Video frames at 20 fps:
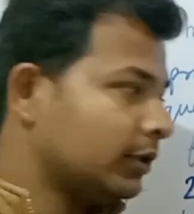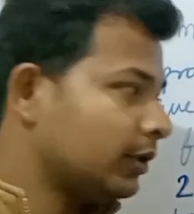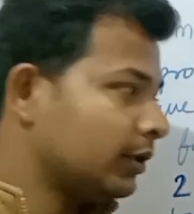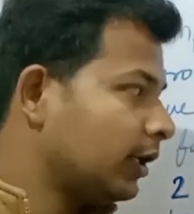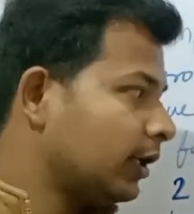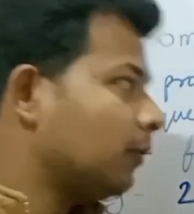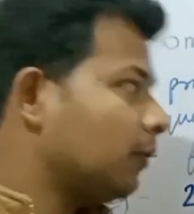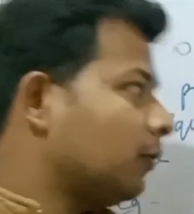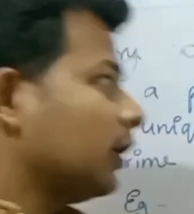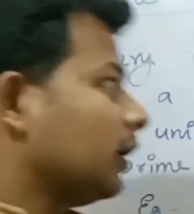
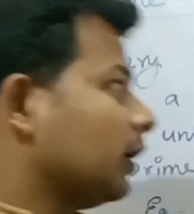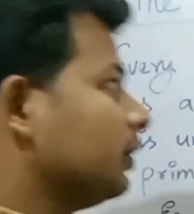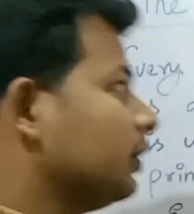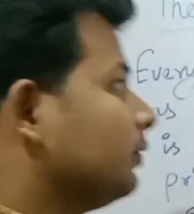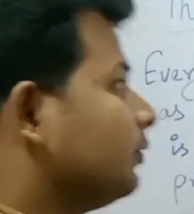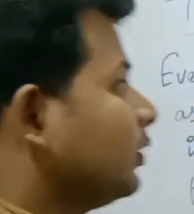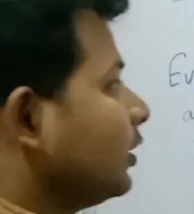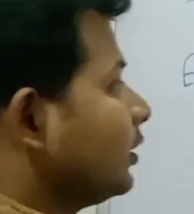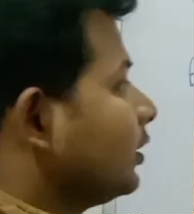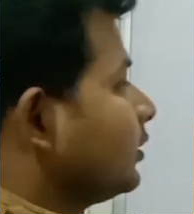numbers.
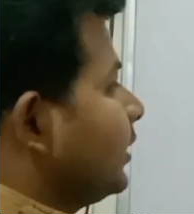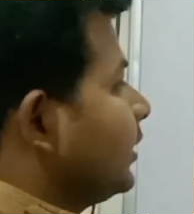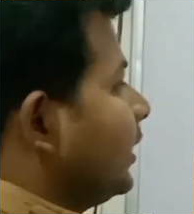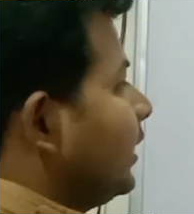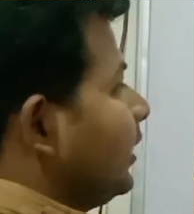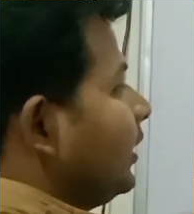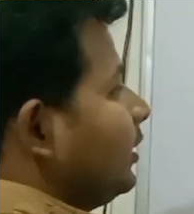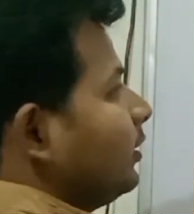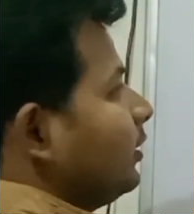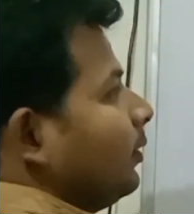Now what
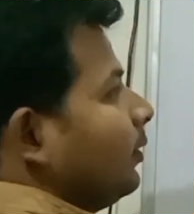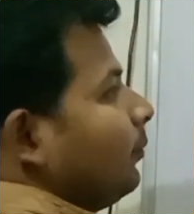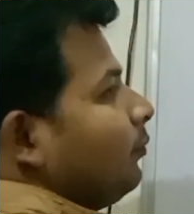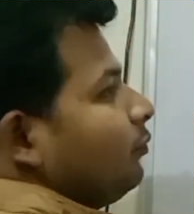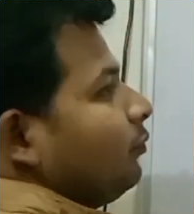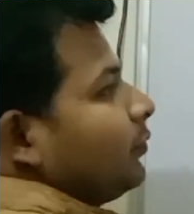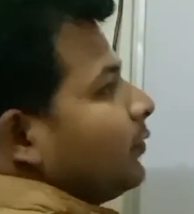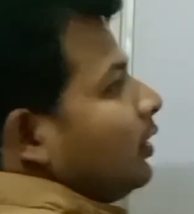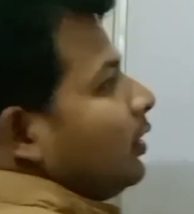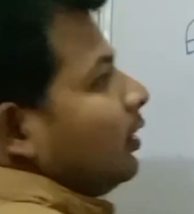it
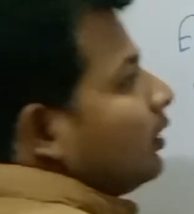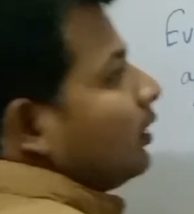said,